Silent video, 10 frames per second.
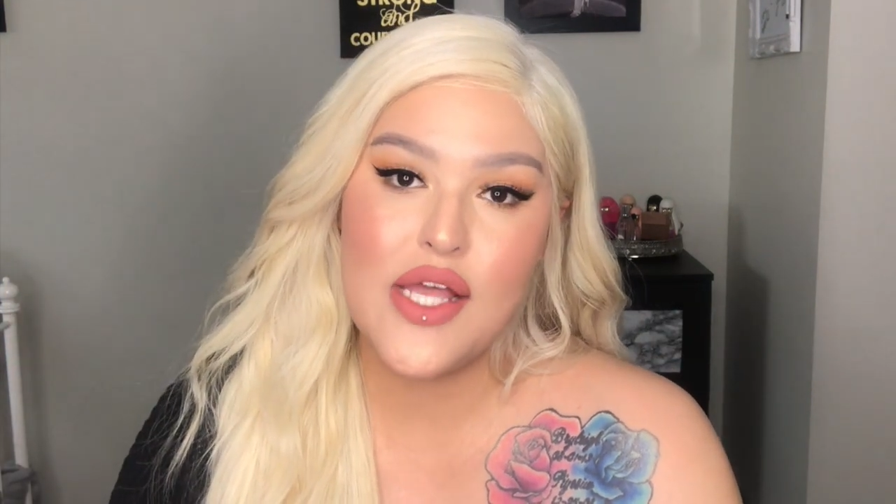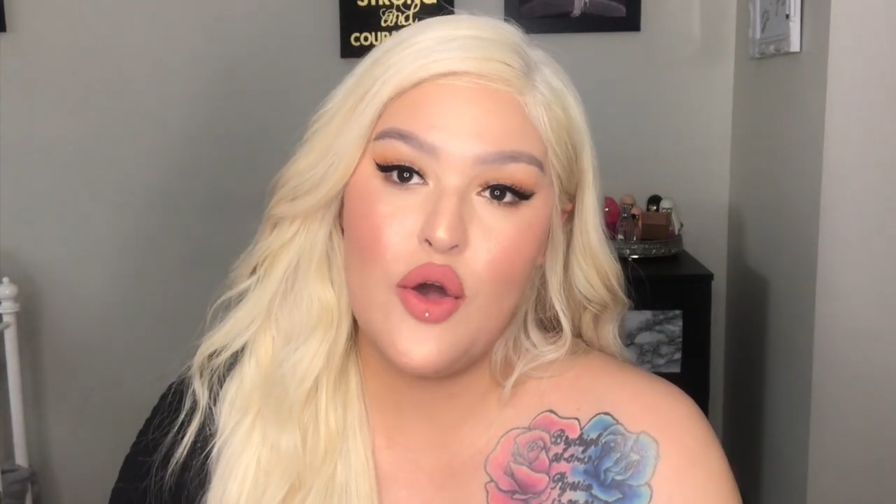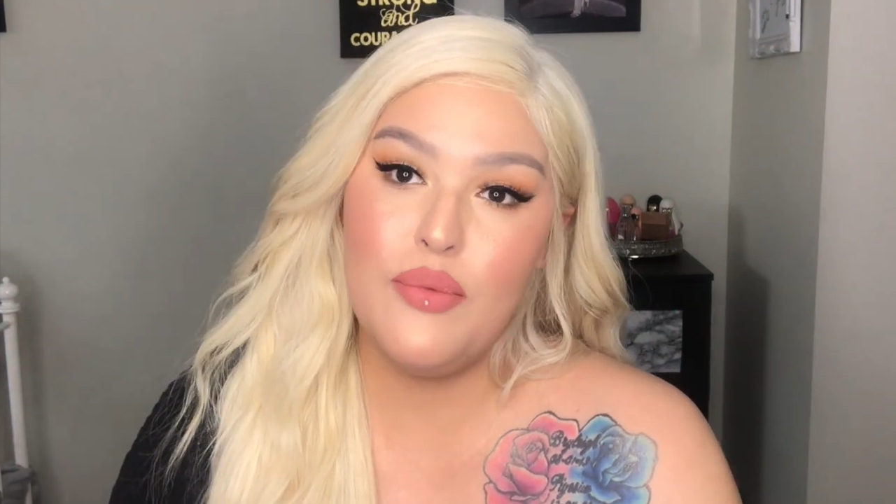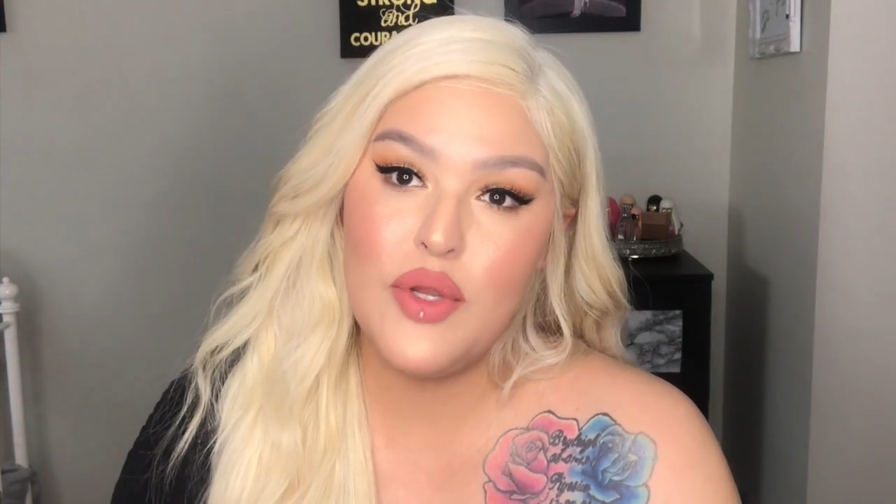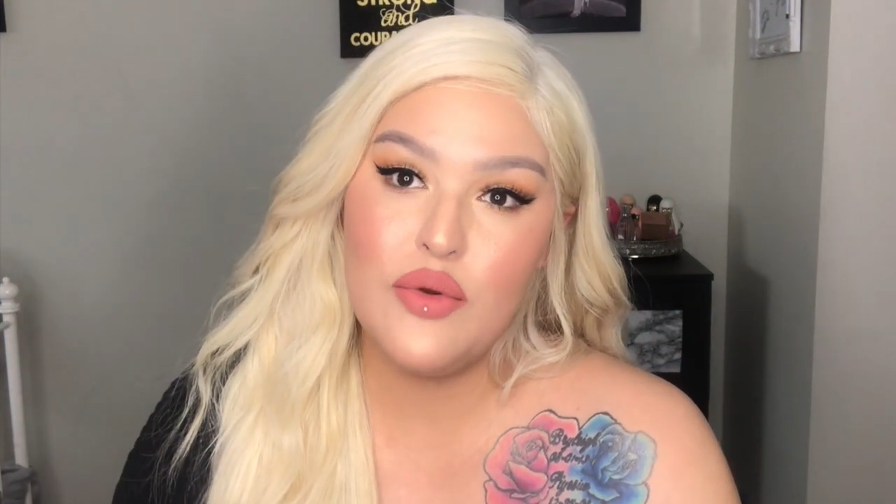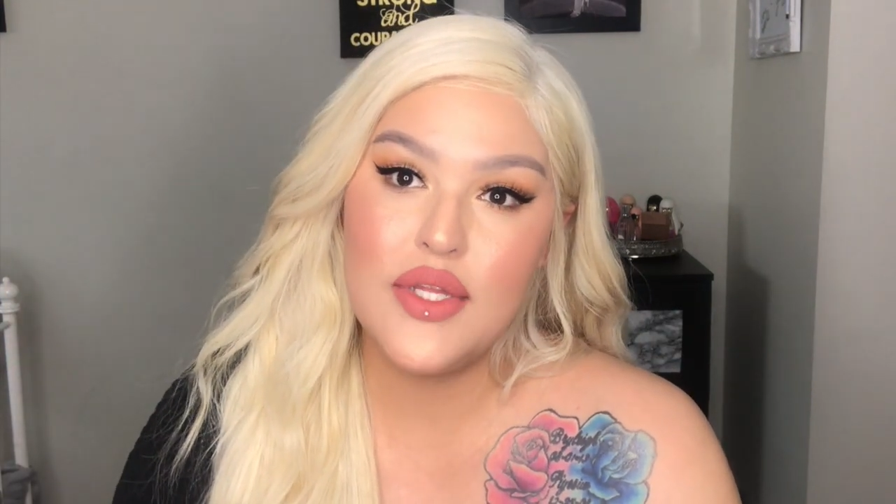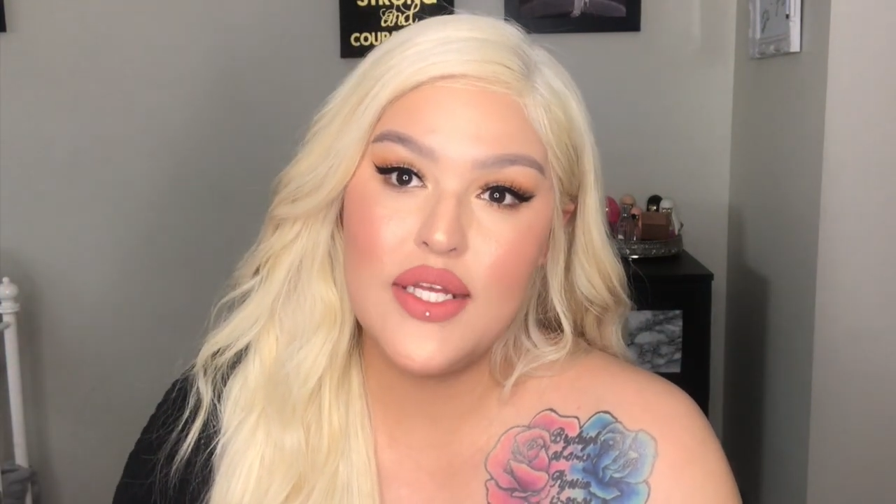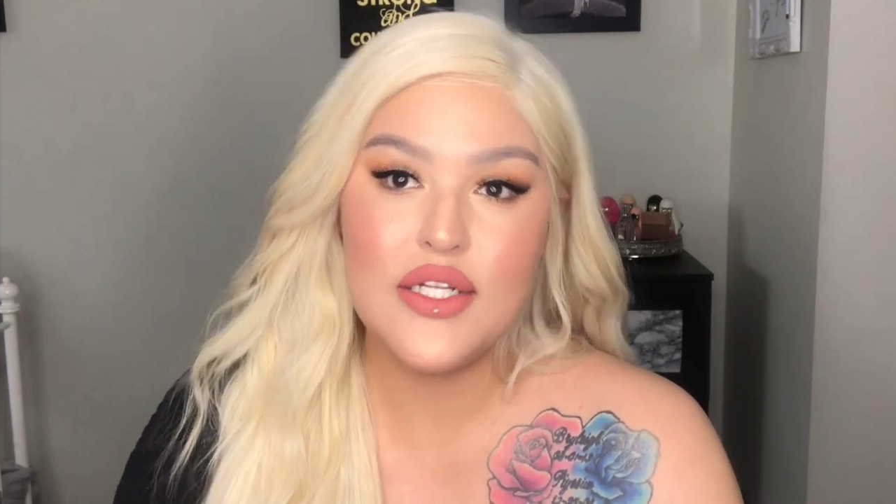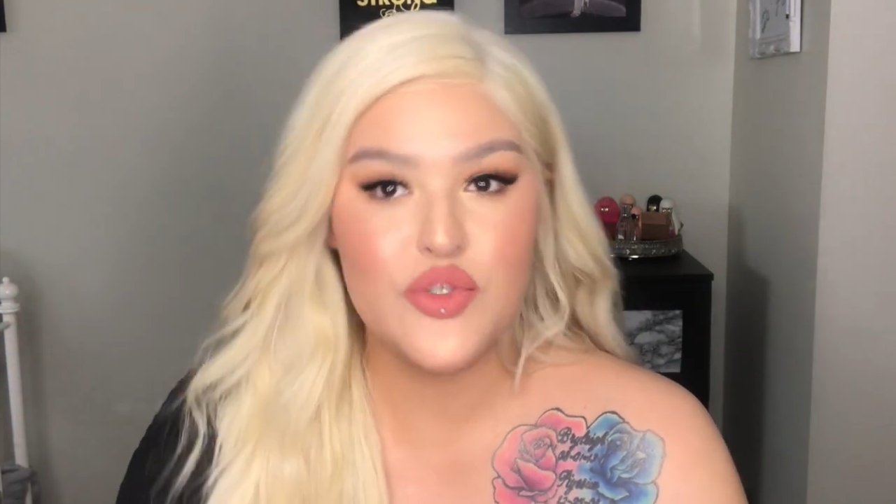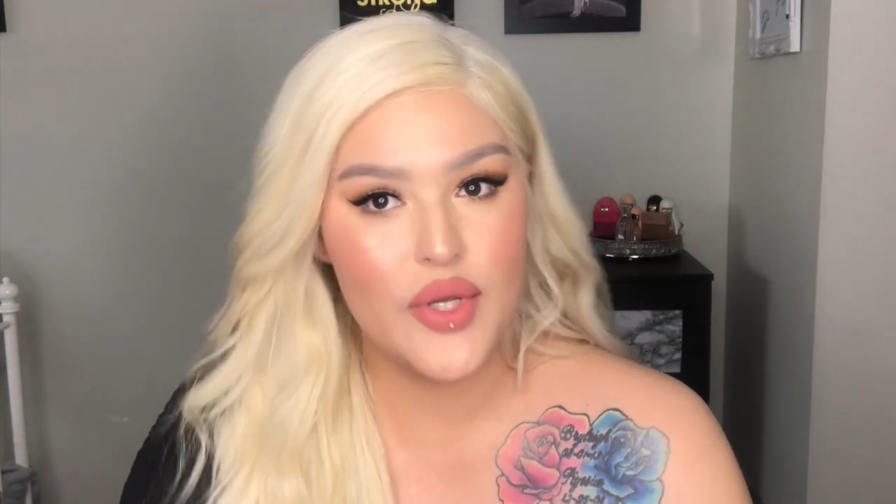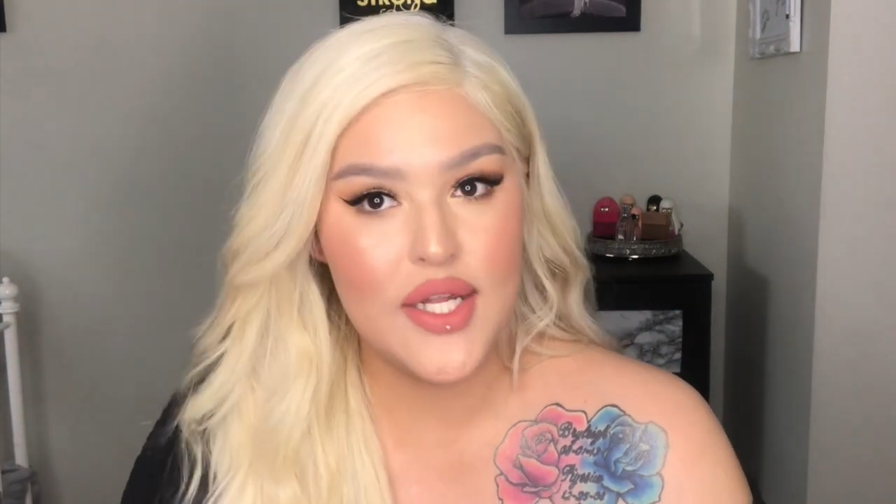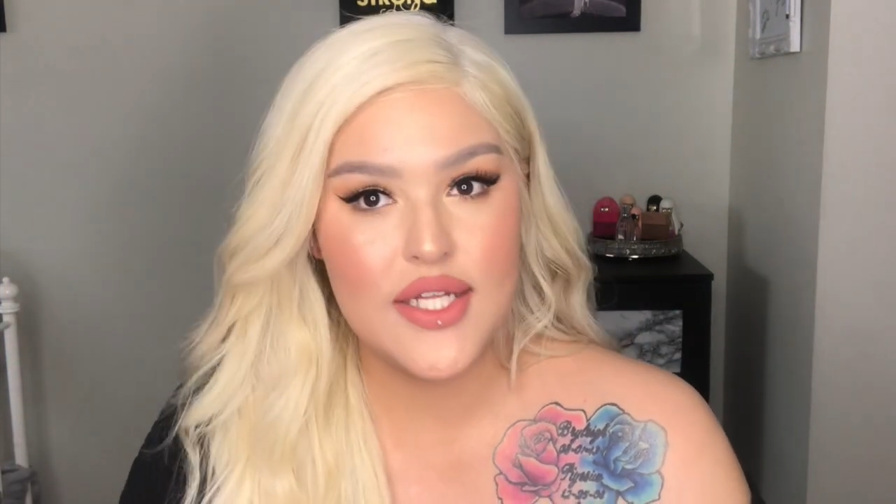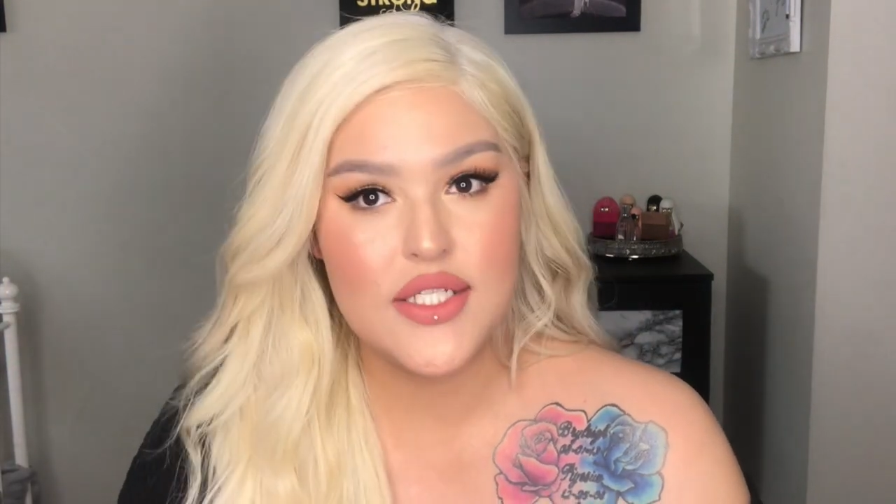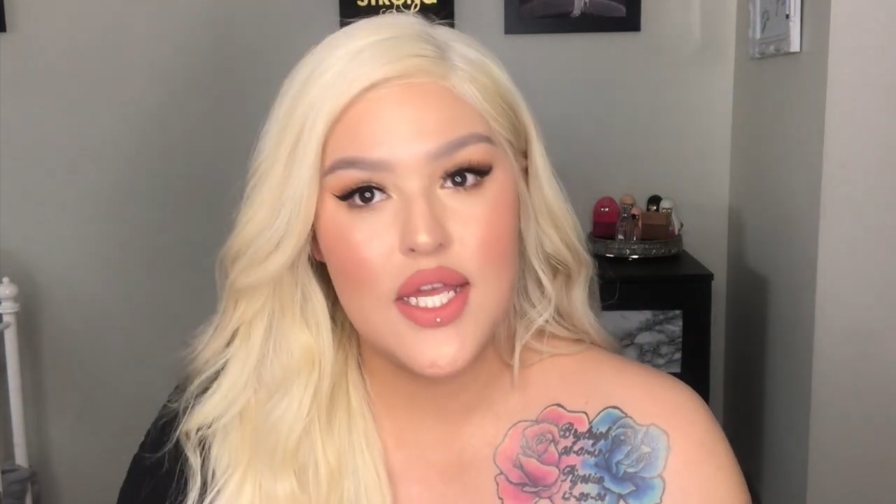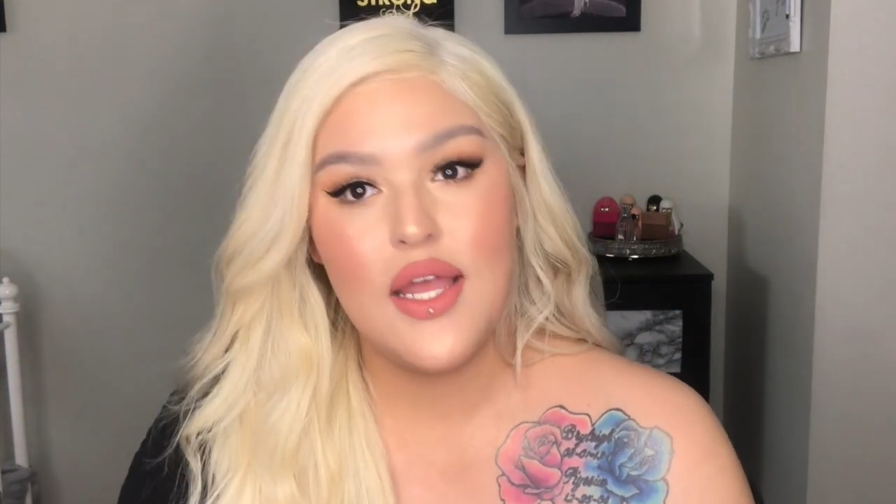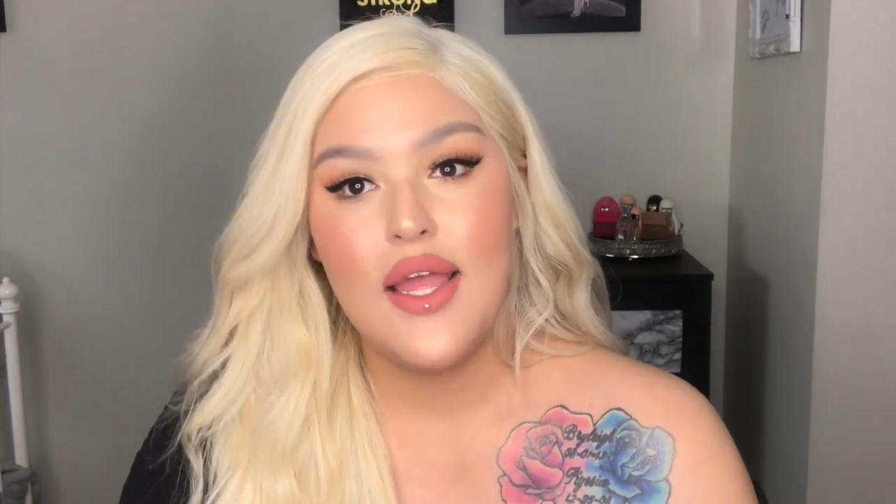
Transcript: I hope you really enjoyed it,